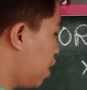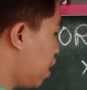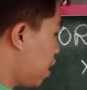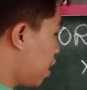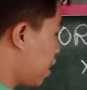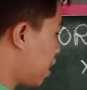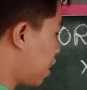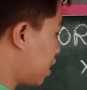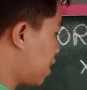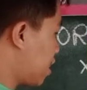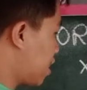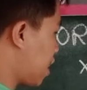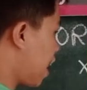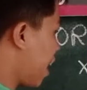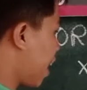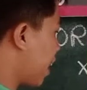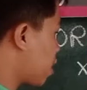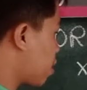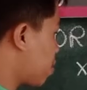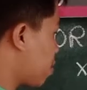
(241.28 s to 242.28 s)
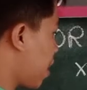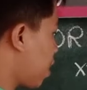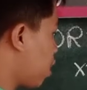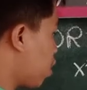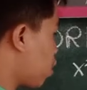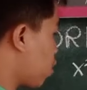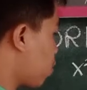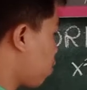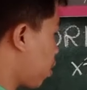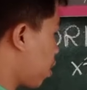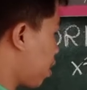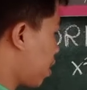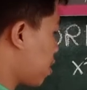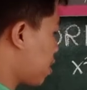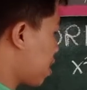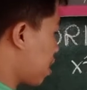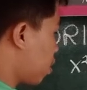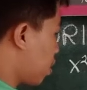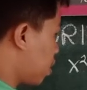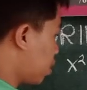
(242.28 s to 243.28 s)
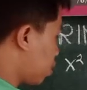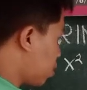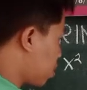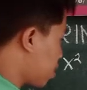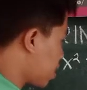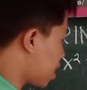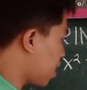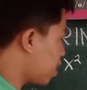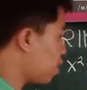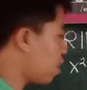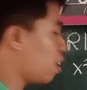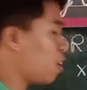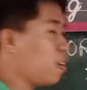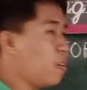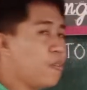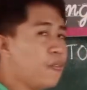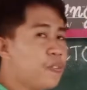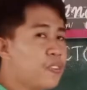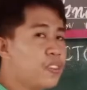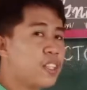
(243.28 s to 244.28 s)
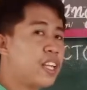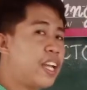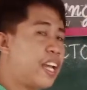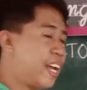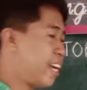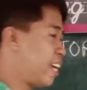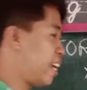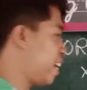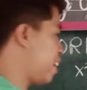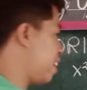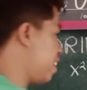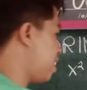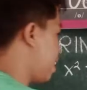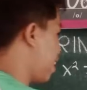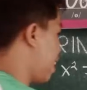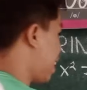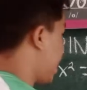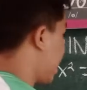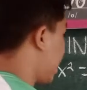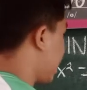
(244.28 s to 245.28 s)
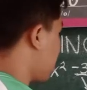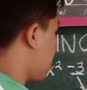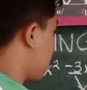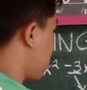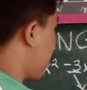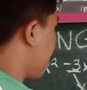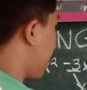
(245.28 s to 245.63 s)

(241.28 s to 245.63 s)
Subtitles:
That's x minus 4 is equal to 0 and x